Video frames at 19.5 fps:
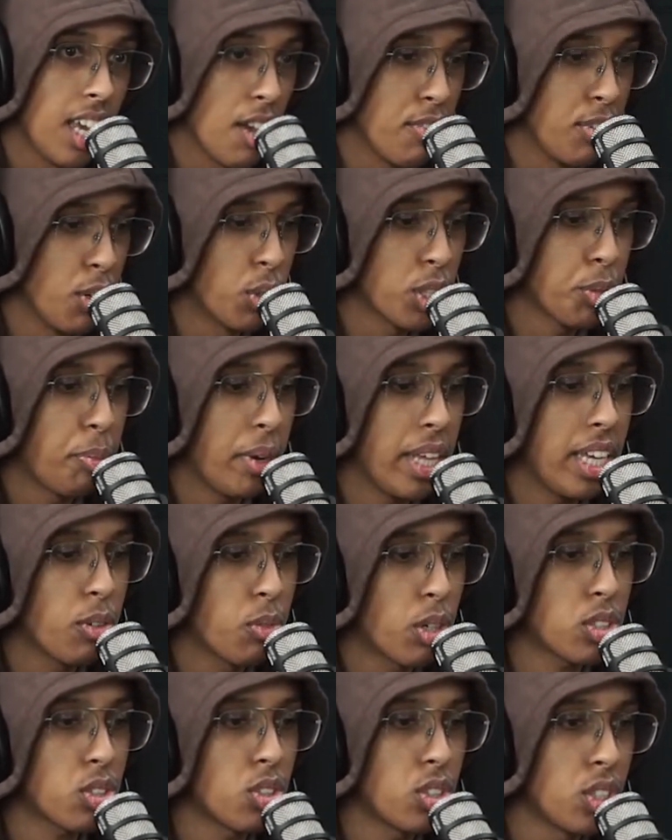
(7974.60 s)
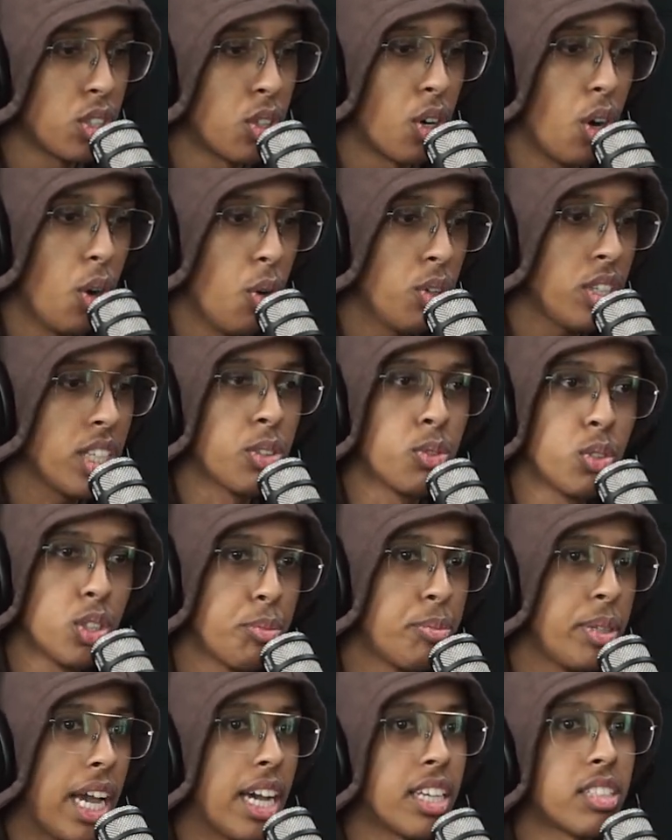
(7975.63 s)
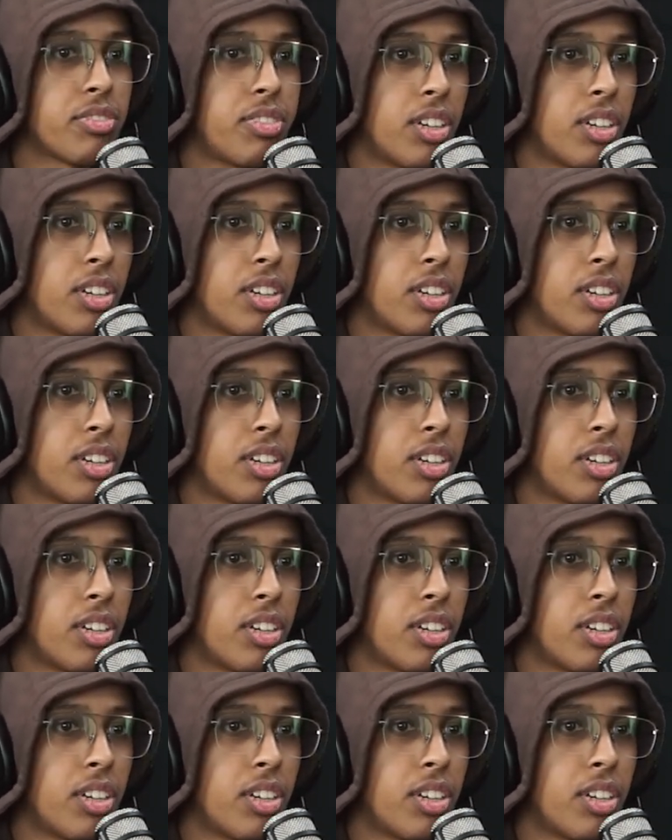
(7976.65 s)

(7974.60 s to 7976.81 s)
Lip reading: if you was playing Warzone on your own, it wouldn't be as